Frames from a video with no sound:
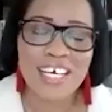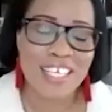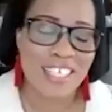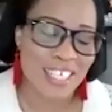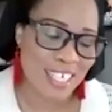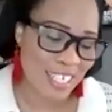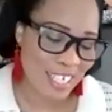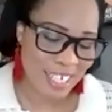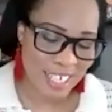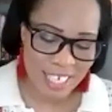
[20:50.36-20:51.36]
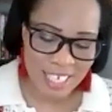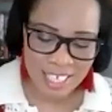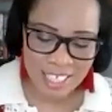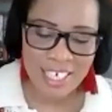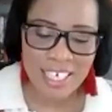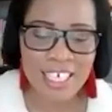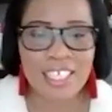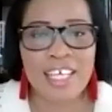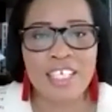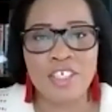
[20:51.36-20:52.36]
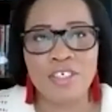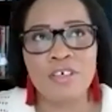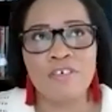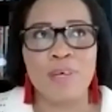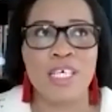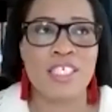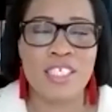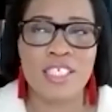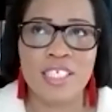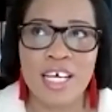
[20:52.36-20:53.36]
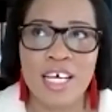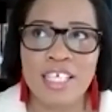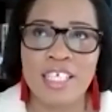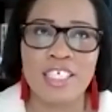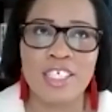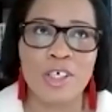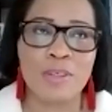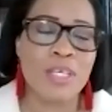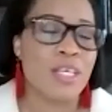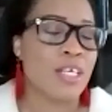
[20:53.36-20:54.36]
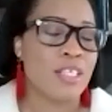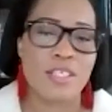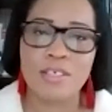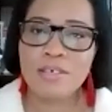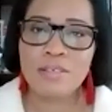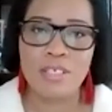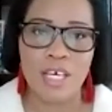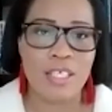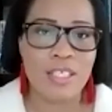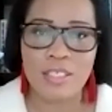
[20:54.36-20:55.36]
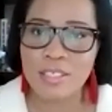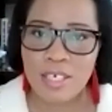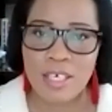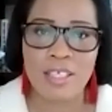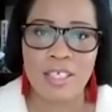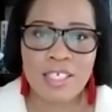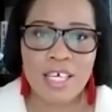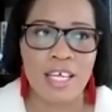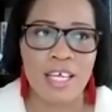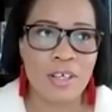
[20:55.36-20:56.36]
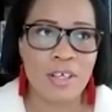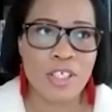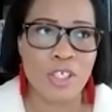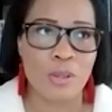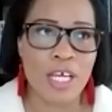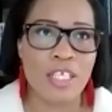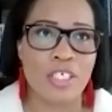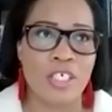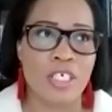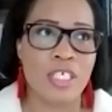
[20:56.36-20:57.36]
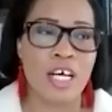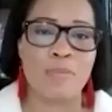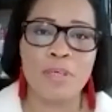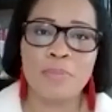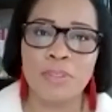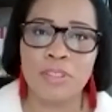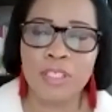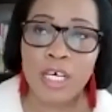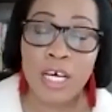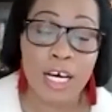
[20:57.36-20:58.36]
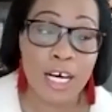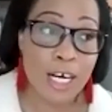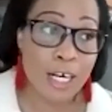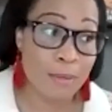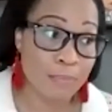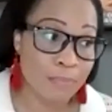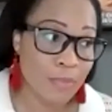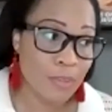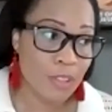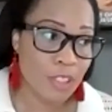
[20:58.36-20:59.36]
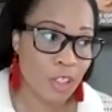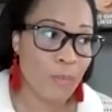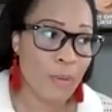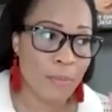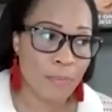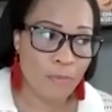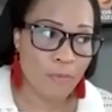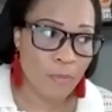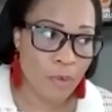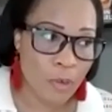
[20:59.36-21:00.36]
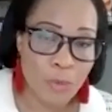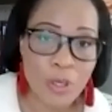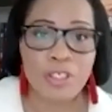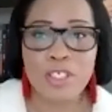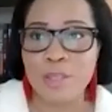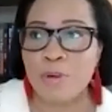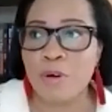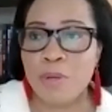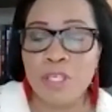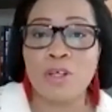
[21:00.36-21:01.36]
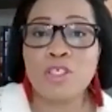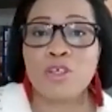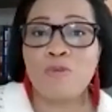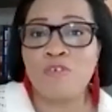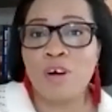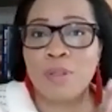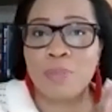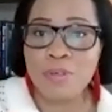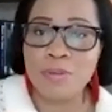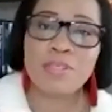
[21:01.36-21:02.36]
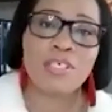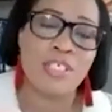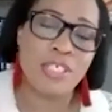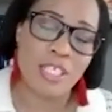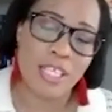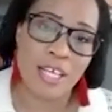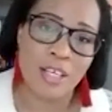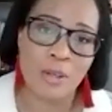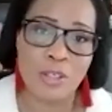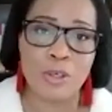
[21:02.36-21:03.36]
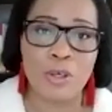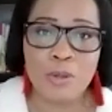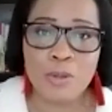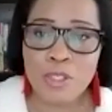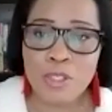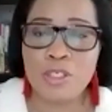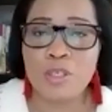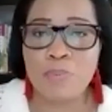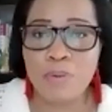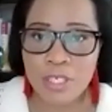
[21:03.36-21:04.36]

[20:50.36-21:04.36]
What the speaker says: I like that. I like that you have basically decided, to take this and also not just help people, but who purchased the book, but also from the proceeds, then that also goes to support